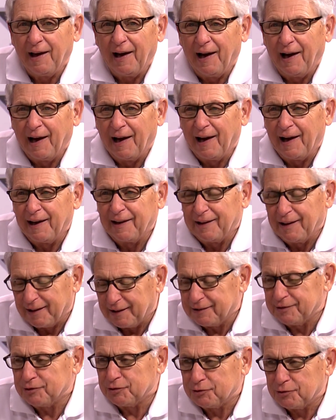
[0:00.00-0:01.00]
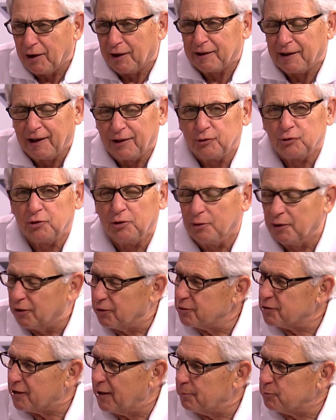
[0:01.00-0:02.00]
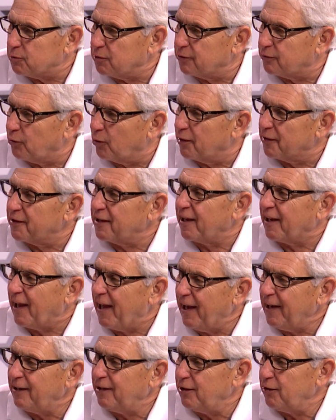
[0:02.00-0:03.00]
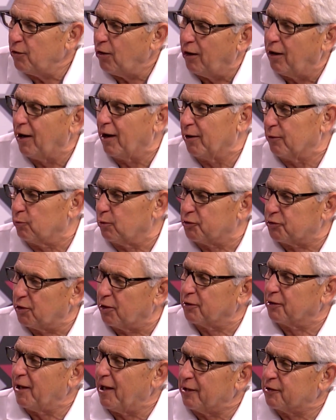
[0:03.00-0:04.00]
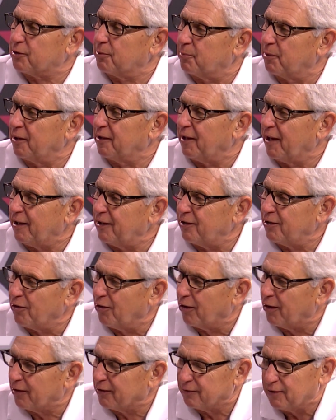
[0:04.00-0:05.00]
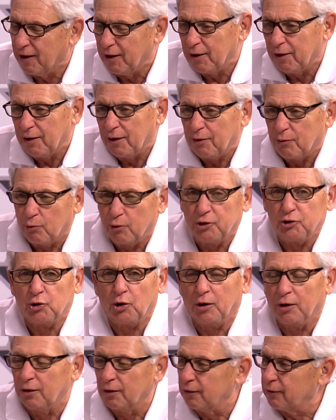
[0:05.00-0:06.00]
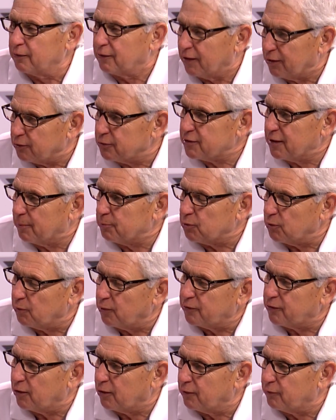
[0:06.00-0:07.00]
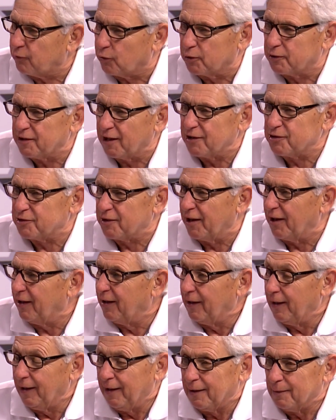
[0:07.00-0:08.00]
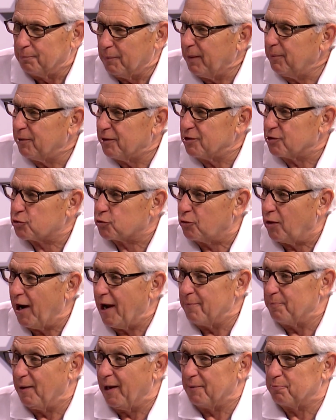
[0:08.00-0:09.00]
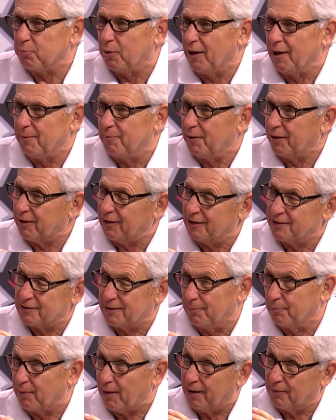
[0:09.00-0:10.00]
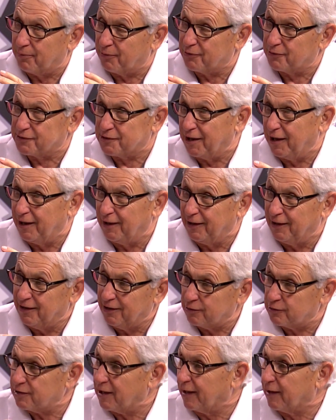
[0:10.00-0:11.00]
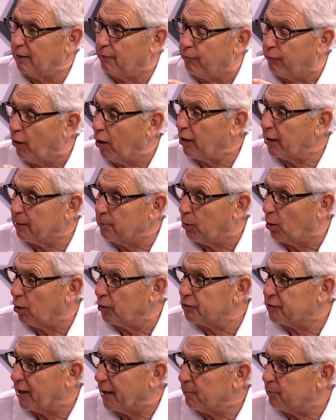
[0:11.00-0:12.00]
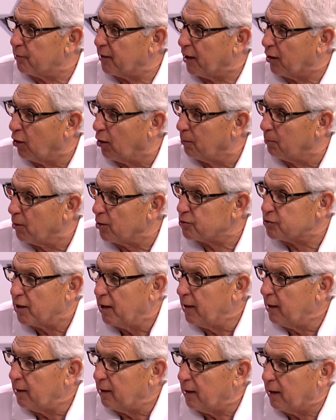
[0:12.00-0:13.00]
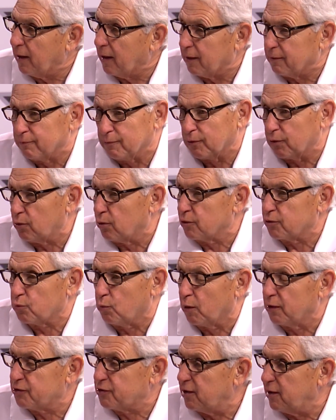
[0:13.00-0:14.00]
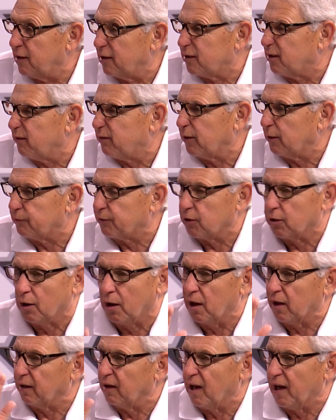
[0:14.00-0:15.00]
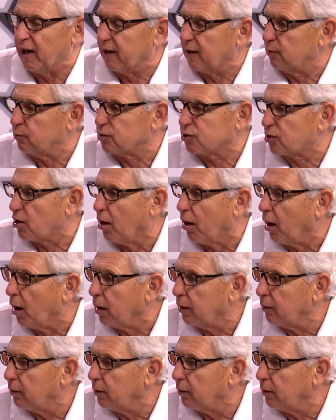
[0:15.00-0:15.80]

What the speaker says: I got again 2 interceptions for it. The 80-yard, what turned out to be an 80-yard interception return for a touchdown. Maybe describe that play, because I'm seeing it here. It's like a volleyball type thing almost. And of course, once he hit the 50-yard line, he was gone.